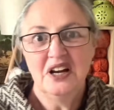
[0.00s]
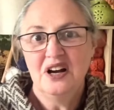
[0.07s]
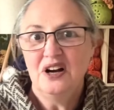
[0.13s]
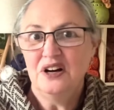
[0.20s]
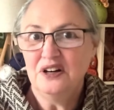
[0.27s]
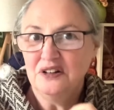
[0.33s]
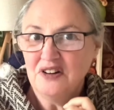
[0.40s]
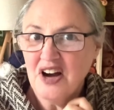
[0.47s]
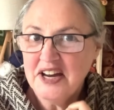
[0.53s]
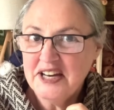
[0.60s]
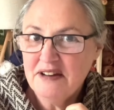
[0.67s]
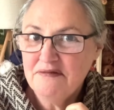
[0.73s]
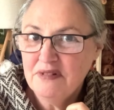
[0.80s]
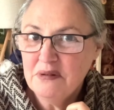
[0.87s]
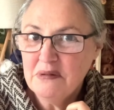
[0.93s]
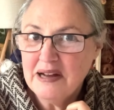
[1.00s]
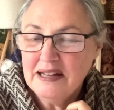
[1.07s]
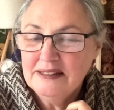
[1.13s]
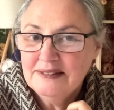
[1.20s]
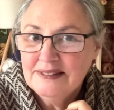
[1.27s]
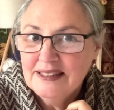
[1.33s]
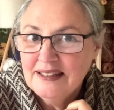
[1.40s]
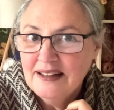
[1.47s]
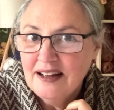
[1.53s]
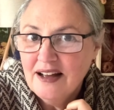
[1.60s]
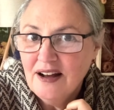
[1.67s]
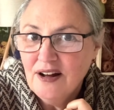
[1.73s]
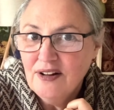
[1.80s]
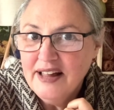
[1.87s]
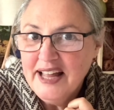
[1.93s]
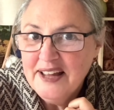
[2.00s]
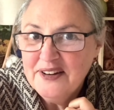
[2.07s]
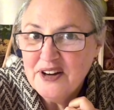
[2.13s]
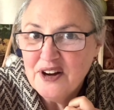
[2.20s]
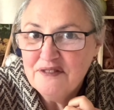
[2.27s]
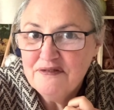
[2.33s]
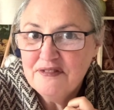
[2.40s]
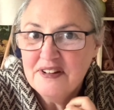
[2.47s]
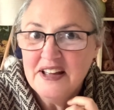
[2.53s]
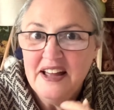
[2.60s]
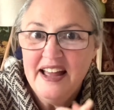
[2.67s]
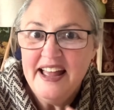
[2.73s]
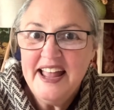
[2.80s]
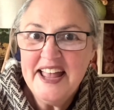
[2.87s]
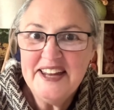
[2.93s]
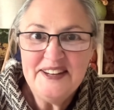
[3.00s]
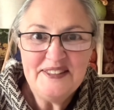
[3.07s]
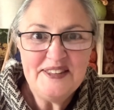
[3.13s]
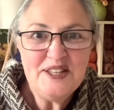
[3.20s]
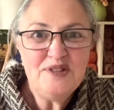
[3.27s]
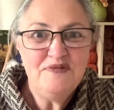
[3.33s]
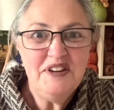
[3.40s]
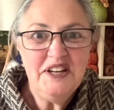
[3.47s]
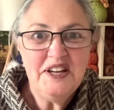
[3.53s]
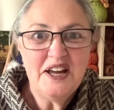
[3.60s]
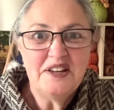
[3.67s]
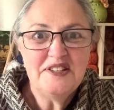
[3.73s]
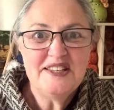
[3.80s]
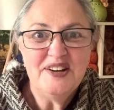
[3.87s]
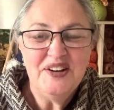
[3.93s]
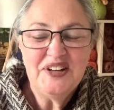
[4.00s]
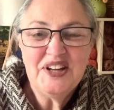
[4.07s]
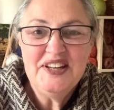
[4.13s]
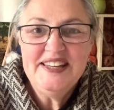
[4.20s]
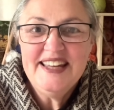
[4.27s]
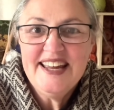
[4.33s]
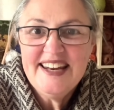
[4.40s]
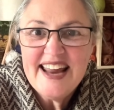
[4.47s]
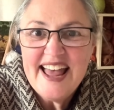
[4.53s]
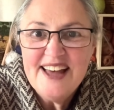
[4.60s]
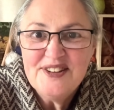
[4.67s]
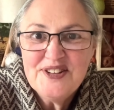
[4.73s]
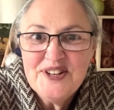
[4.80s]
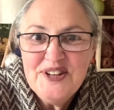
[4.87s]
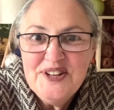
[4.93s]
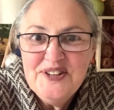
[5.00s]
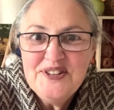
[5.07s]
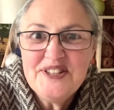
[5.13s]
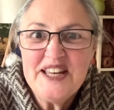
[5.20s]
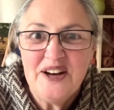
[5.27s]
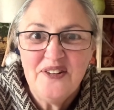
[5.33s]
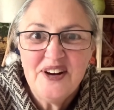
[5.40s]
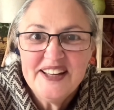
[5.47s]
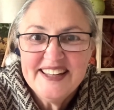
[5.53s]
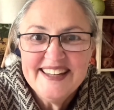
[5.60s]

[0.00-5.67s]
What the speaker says: All right, everyone, I'll head off. edit this video so I can get out to you, so I can